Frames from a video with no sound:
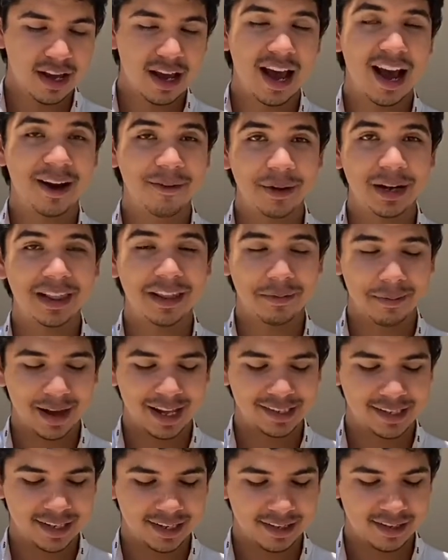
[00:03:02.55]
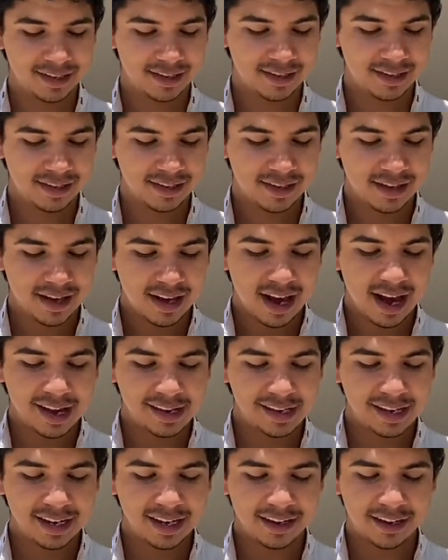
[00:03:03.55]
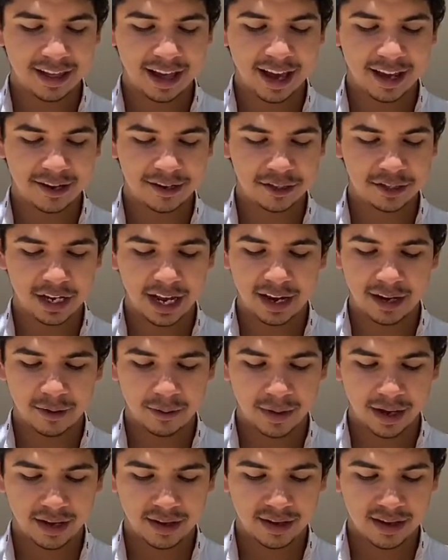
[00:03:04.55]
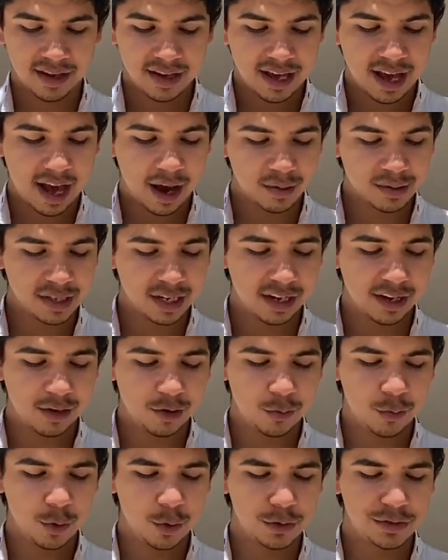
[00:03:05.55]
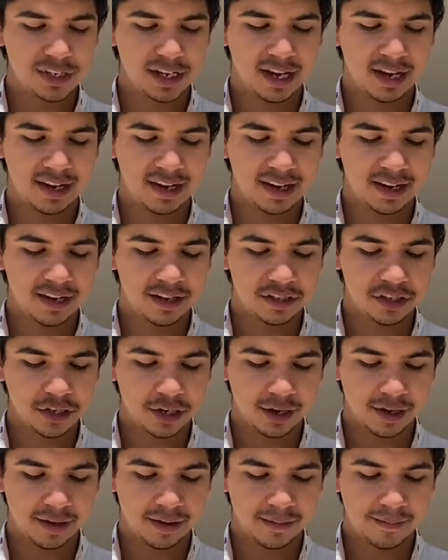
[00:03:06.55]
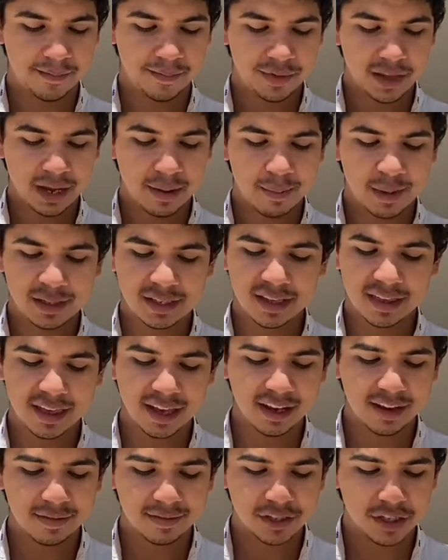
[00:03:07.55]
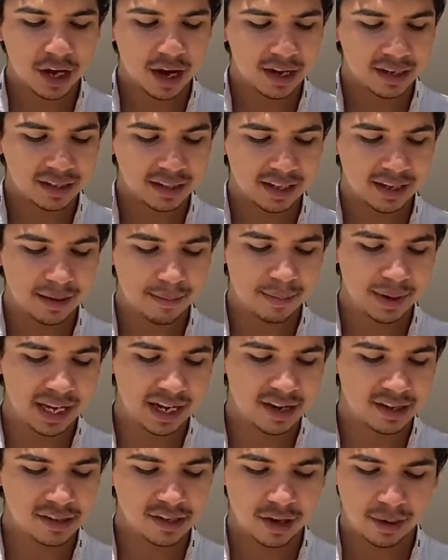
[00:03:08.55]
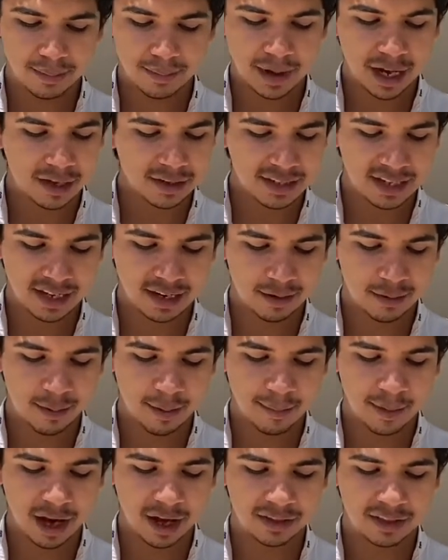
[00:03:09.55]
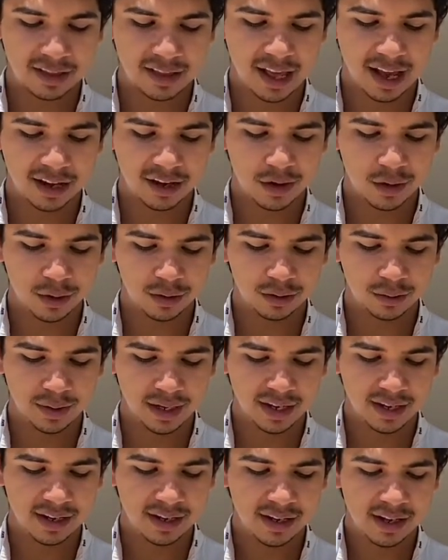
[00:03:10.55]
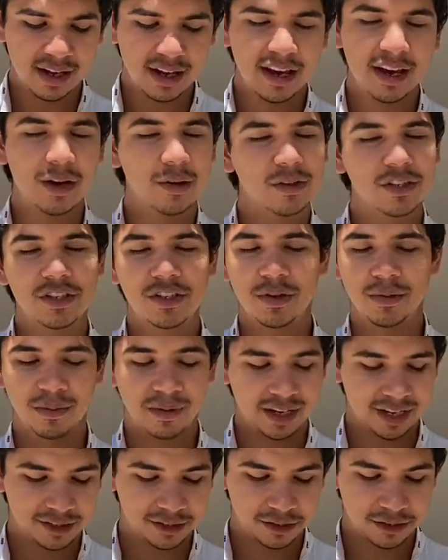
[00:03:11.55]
I really meant it. I needed the energy anyway. I was a little woozy and needed sugar, but to think of chocolate and peanuts all melting in my mouth in that cold wind, it was too much.